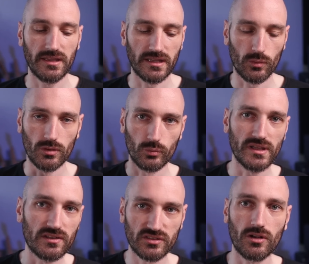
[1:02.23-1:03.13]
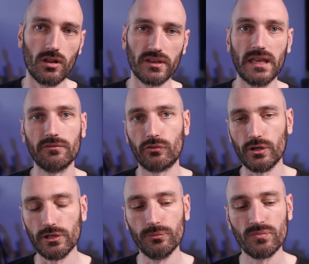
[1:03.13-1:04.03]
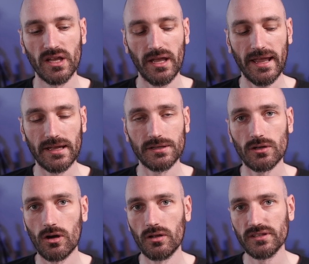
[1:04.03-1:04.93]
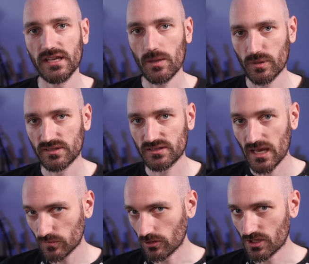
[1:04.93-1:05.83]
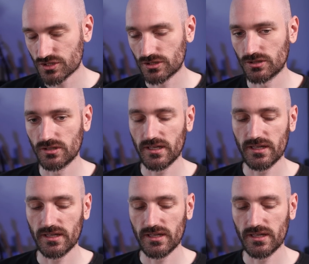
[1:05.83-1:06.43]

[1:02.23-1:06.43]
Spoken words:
and that will reinstall the game for you. And on the Epic's Games Launcher,